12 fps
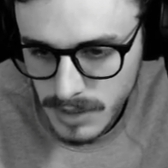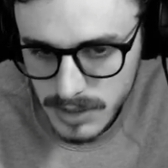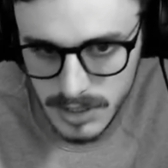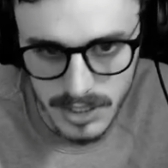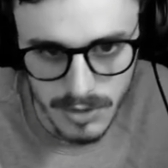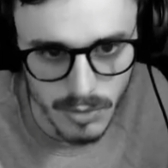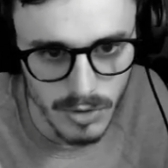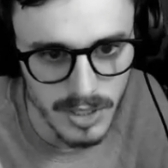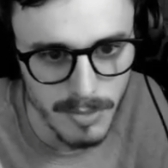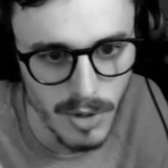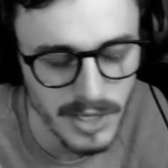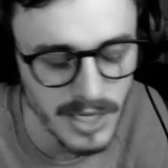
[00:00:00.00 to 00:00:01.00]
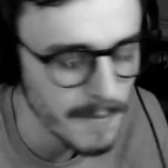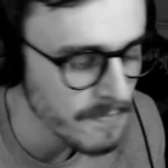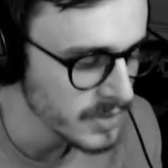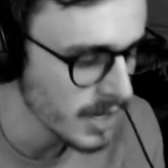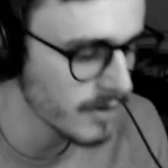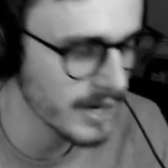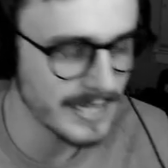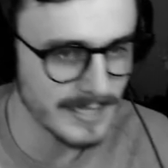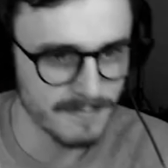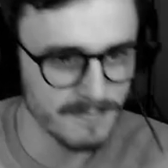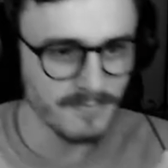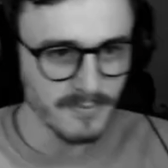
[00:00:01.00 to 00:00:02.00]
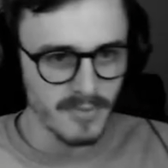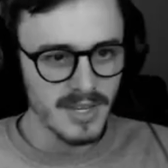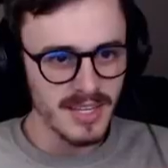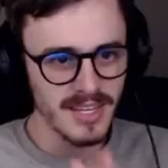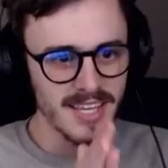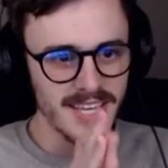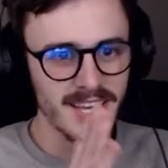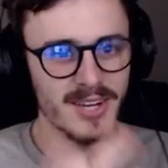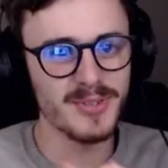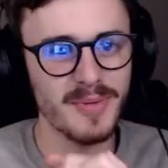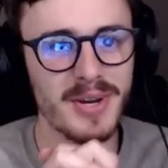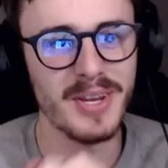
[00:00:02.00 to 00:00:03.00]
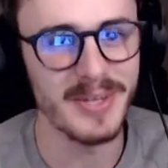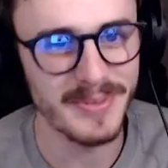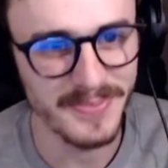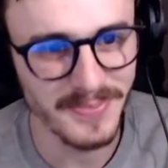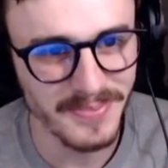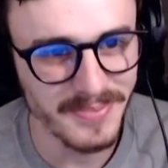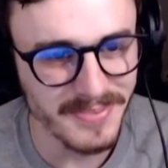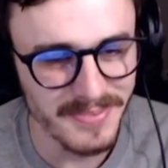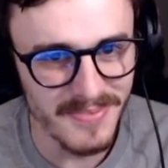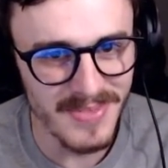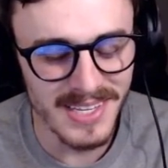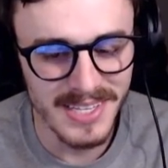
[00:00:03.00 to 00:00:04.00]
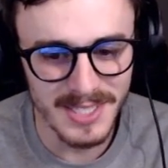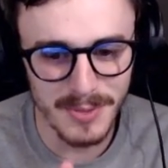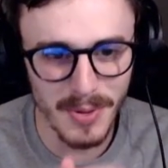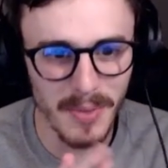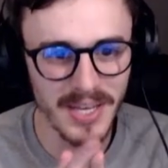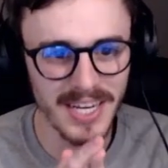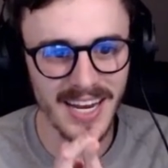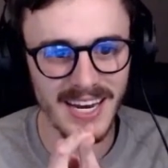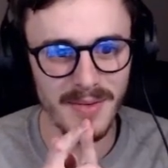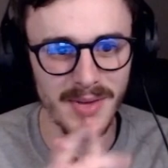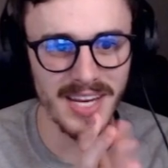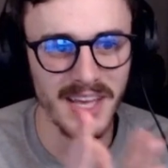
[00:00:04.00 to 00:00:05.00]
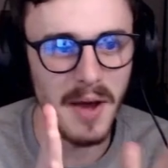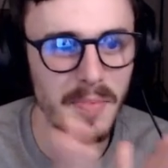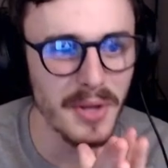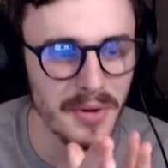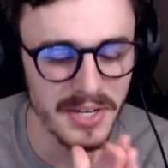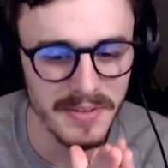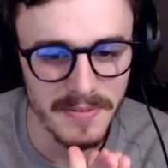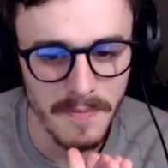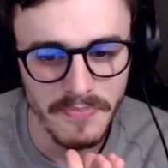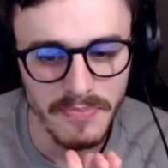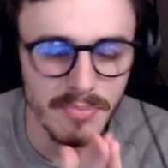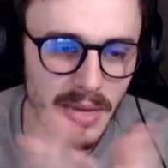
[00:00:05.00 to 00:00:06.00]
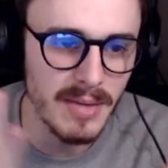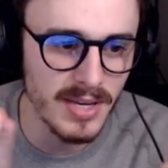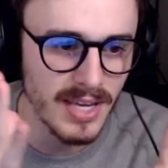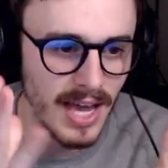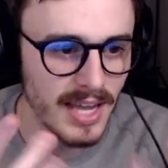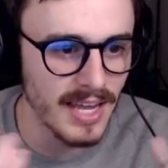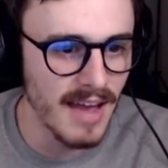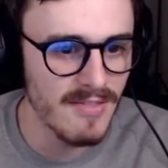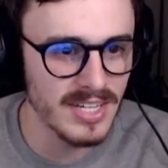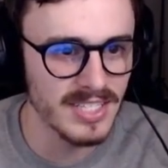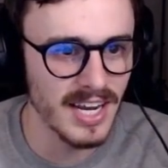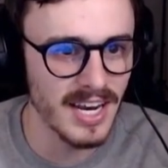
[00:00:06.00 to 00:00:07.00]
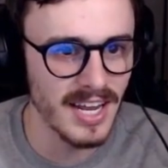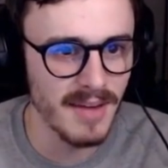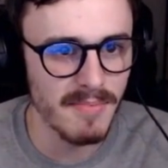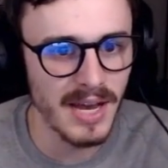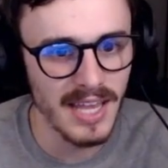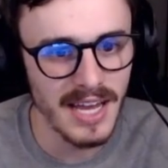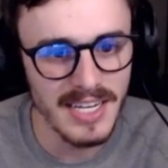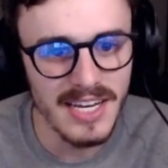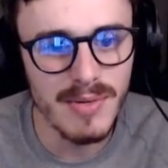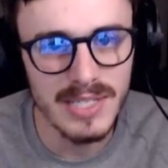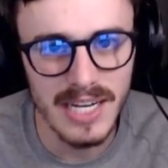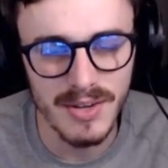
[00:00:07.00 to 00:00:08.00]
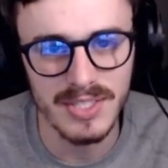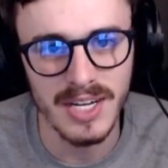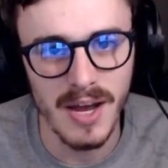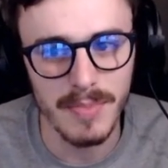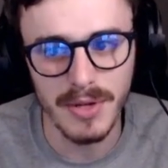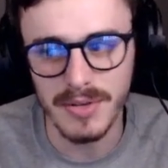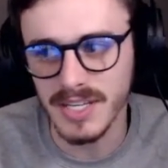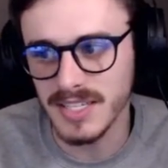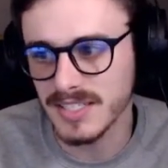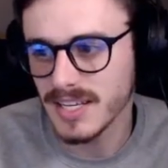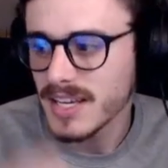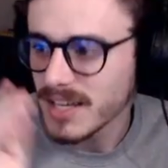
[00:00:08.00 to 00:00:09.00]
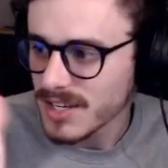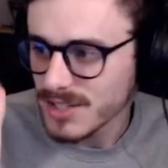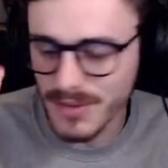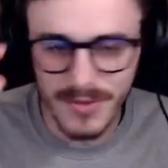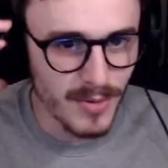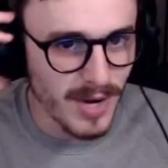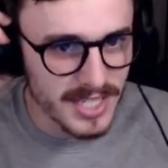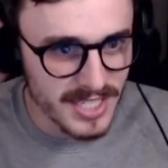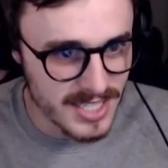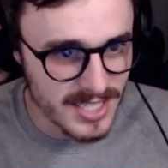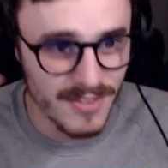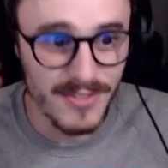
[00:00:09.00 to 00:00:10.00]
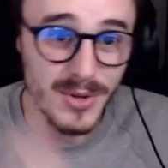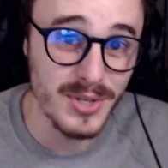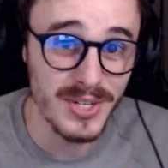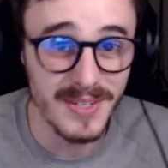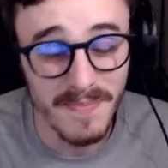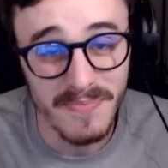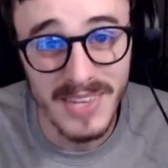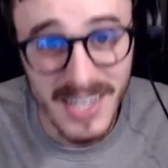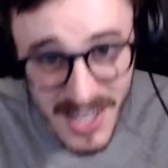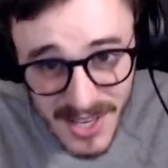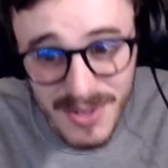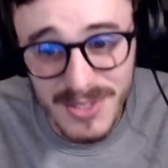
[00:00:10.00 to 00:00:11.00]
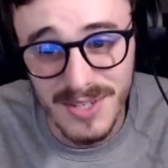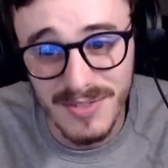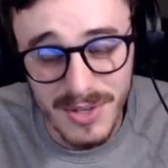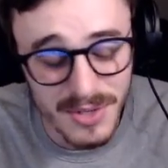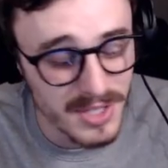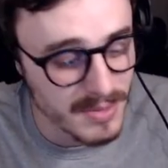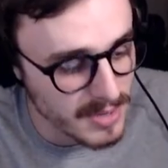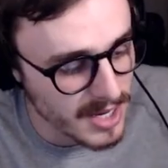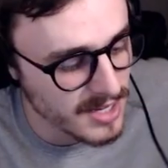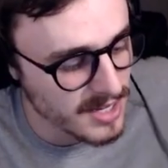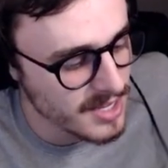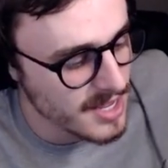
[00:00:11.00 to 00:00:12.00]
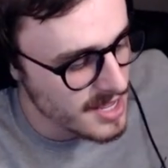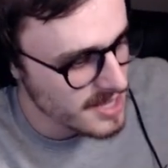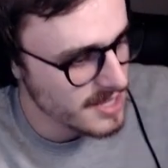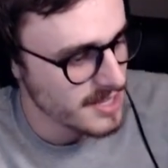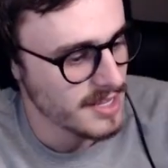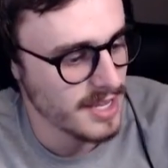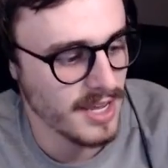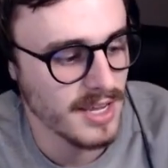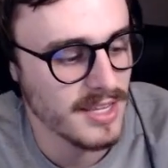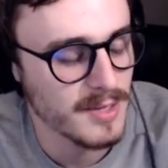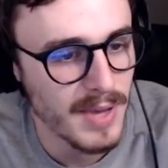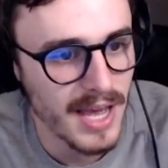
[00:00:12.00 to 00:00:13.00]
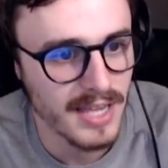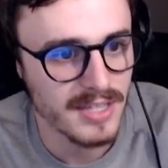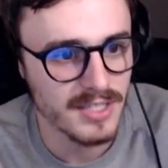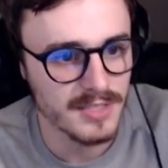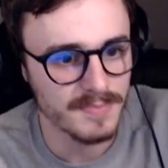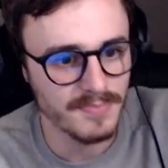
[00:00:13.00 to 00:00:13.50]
She's a roly-poly. All right, here's what I'm gonna do. This is probably gonna end up getting uploaded, maybe. I haven't decided yet. My idea was that I was gonna upload this, so if you're watching this in the future, then hello to the future. But I got this package.